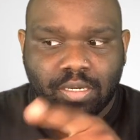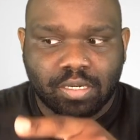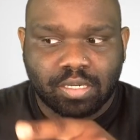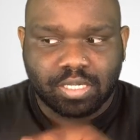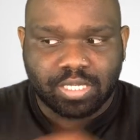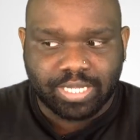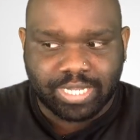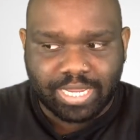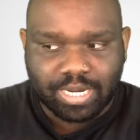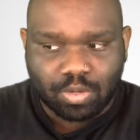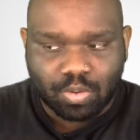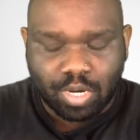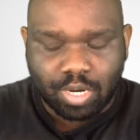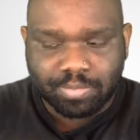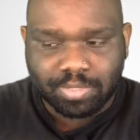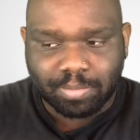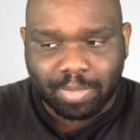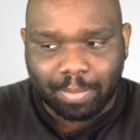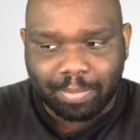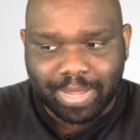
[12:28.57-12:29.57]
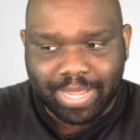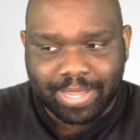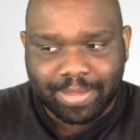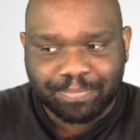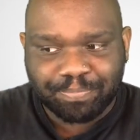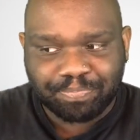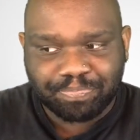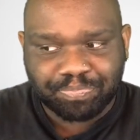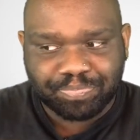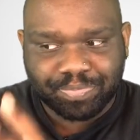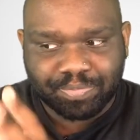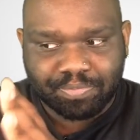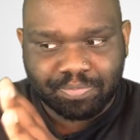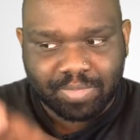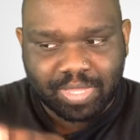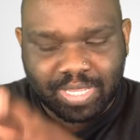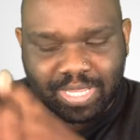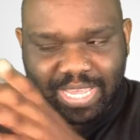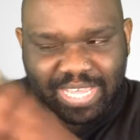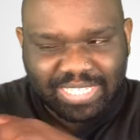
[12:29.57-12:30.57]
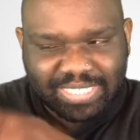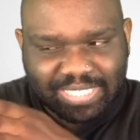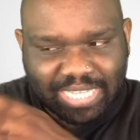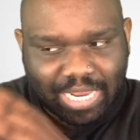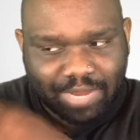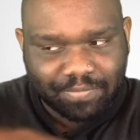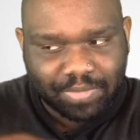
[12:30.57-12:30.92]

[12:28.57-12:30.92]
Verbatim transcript: you're getting crumbs in my bed. It's time